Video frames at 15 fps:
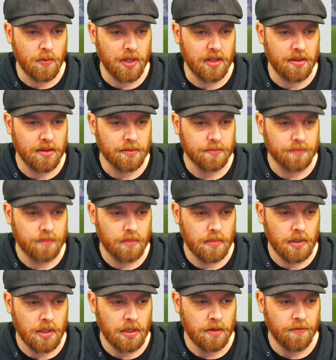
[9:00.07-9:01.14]
with.
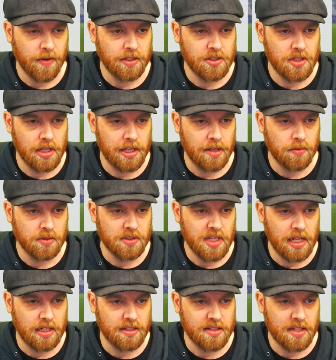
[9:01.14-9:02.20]
Eventually it will
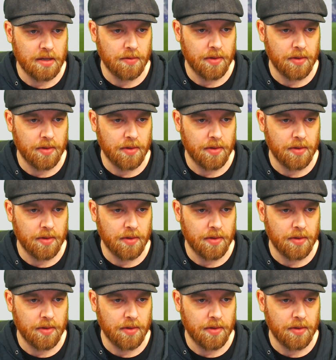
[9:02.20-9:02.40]
tell us that we